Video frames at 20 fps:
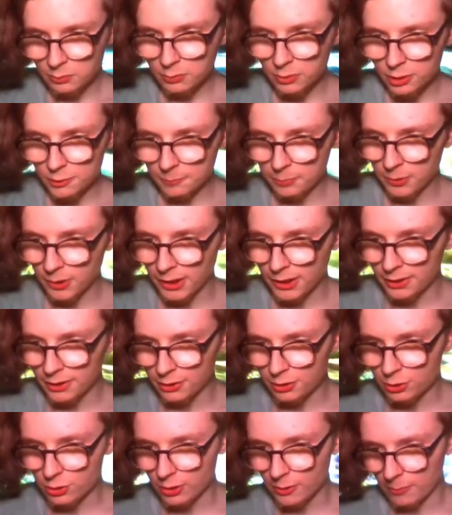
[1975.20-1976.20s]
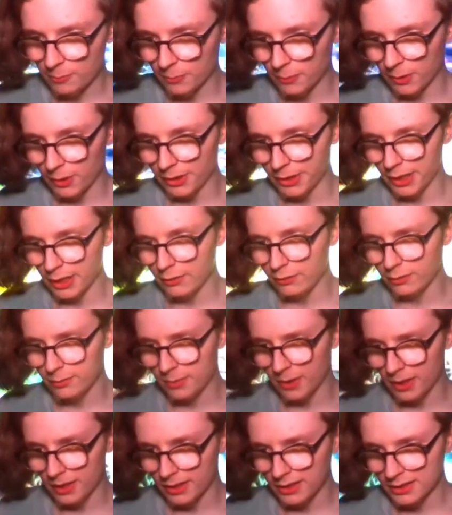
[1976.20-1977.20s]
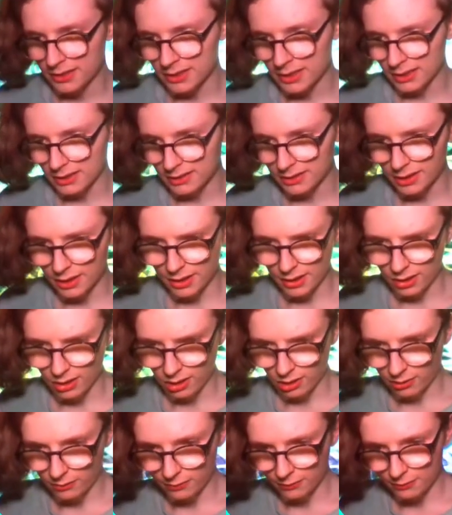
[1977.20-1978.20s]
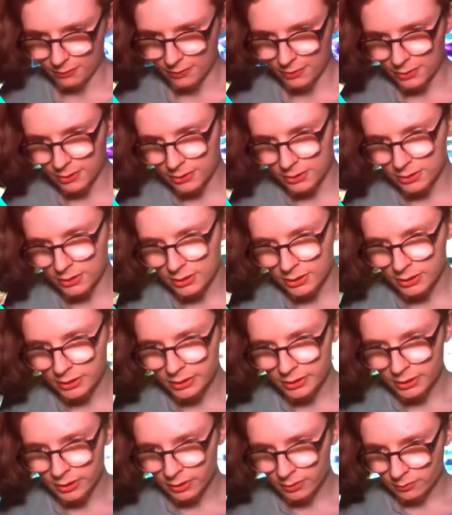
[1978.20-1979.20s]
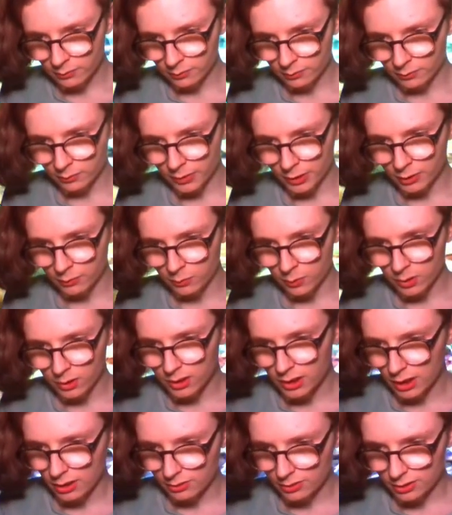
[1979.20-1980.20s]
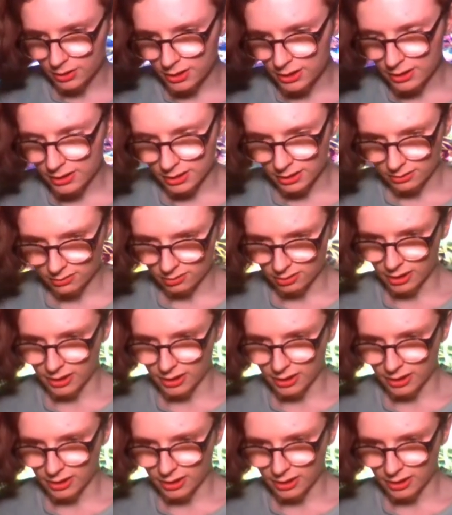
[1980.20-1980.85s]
We should plan the trip on everybody's next day off. We can work out the details